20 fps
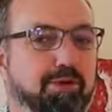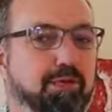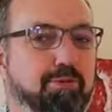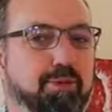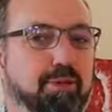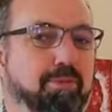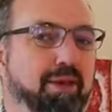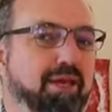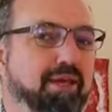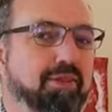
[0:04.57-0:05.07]
going to
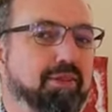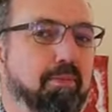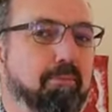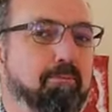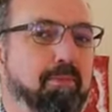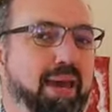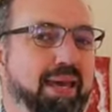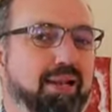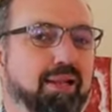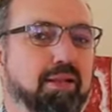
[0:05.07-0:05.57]
be making the
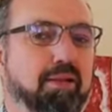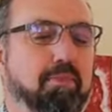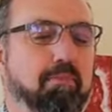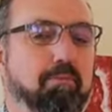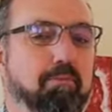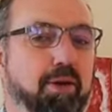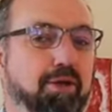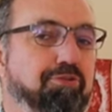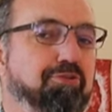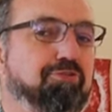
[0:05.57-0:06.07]

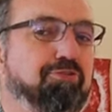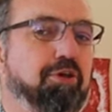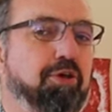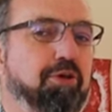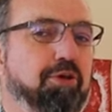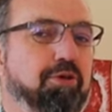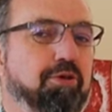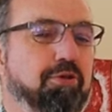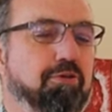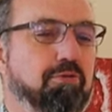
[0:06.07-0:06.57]
Madeline
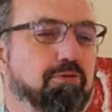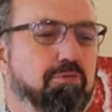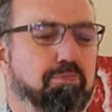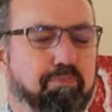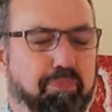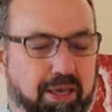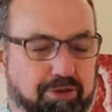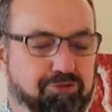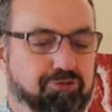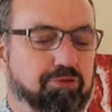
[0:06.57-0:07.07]
Busse
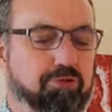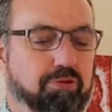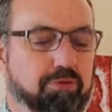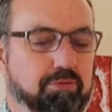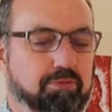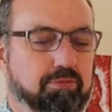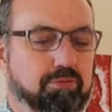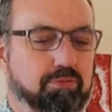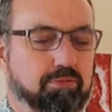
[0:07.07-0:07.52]
Special.